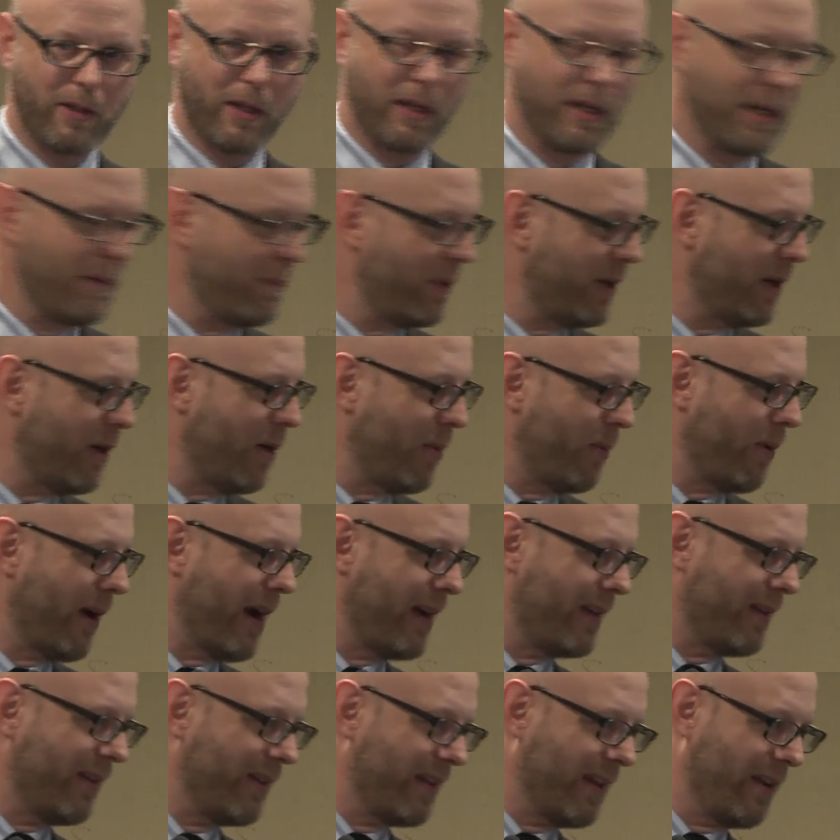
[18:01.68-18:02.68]
EPO
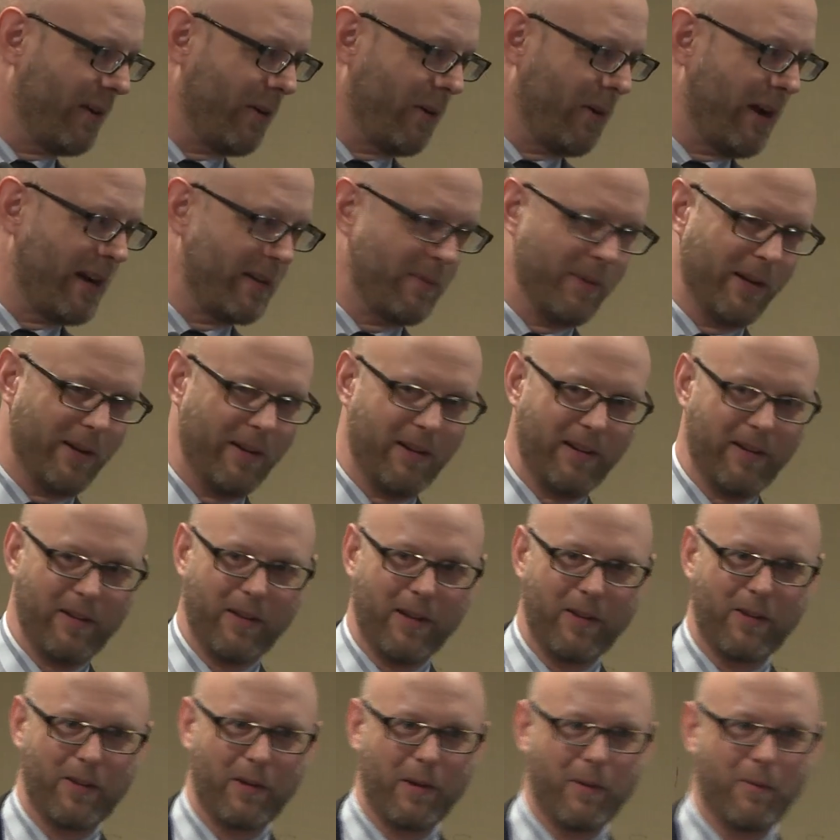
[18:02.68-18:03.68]
practice can correct me on
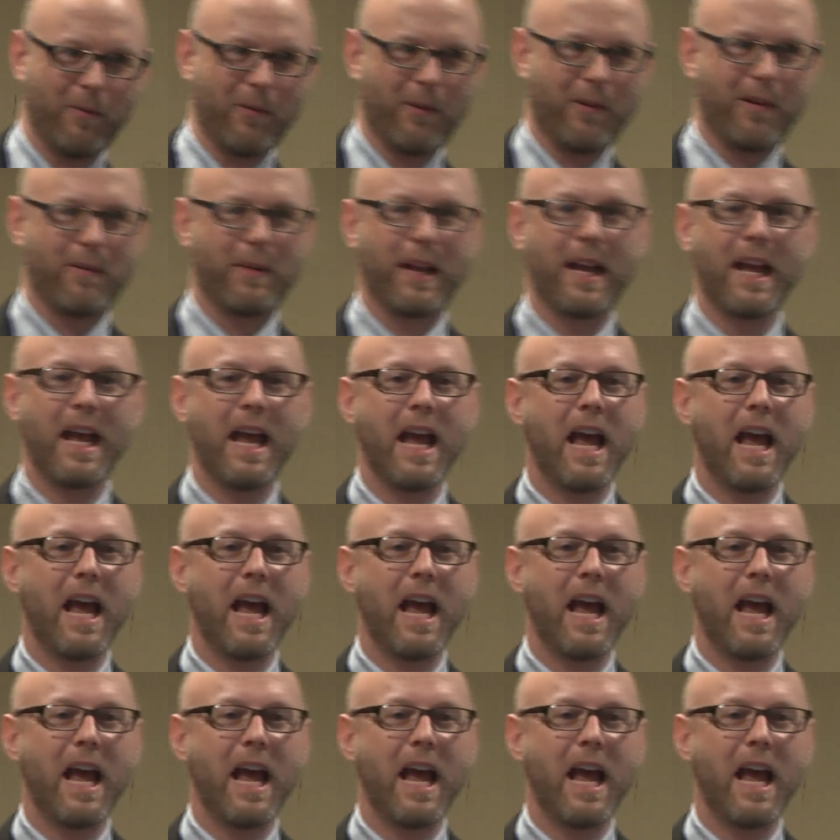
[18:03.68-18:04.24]
this if I'm wrong.